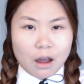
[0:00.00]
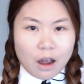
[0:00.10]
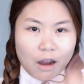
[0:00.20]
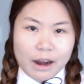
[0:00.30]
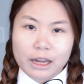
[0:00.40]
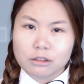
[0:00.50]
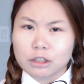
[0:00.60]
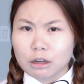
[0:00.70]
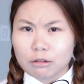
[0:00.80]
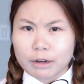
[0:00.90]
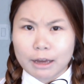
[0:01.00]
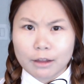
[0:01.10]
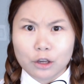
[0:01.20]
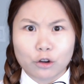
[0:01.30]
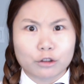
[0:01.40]
Alright, so now
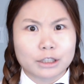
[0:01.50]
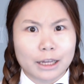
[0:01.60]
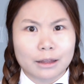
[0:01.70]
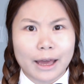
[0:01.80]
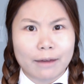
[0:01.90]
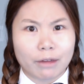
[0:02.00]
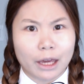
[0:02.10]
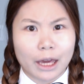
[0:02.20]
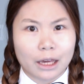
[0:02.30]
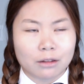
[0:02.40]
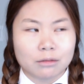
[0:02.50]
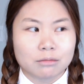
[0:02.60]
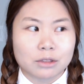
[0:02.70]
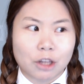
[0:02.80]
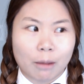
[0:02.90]
that you're done having a
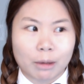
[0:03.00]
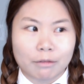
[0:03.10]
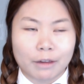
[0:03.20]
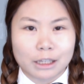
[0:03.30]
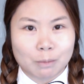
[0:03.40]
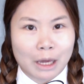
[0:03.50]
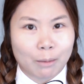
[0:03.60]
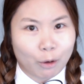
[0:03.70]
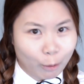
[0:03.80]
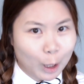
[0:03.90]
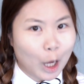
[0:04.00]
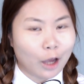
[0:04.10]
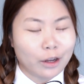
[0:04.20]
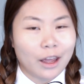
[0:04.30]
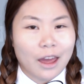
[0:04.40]
zombie face makeup going
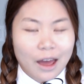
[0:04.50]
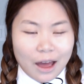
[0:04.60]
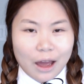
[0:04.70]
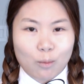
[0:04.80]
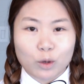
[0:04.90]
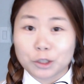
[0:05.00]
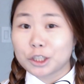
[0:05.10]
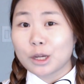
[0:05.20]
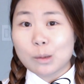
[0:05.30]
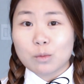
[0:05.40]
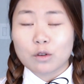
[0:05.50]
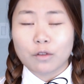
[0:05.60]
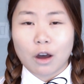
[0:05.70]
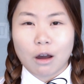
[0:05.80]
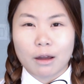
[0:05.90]
on, we're just going to
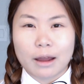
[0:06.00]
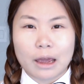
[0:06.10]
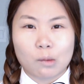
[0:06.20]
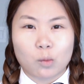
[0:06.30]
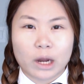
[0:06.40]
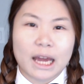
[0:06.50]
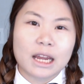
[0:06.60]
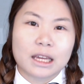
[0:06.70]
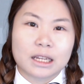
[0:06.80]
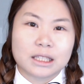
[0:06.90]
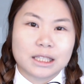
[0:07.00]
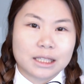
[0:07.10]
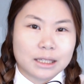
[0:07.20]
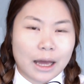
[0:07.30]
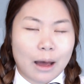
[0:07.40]
move on, and we're kind of going to
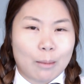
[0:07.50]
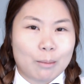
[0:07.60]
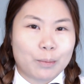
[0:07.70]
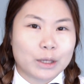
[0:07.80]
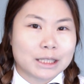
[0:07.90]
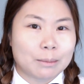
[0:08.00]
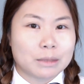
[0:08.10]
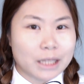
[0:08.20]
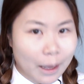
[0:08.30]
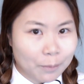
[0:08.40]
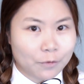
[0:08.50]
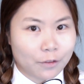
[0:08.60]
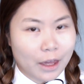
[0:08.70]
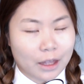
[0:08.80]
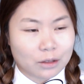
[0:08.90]
put some
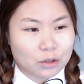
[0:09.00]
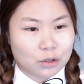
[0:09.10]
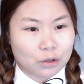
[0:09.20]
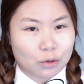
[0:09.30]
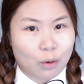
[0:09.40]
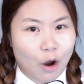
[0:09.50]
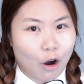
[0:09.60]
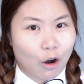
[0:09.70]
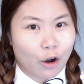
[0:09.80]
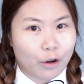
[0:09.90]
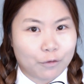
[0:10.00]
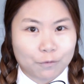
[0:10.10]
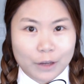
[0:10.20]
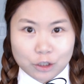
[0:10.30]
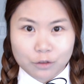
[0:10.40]
depth into our
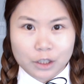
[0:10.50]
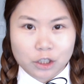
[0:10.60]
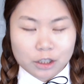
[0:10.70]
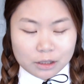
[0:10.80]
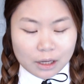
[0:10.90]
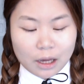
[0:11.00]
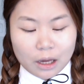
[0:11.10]
facial features.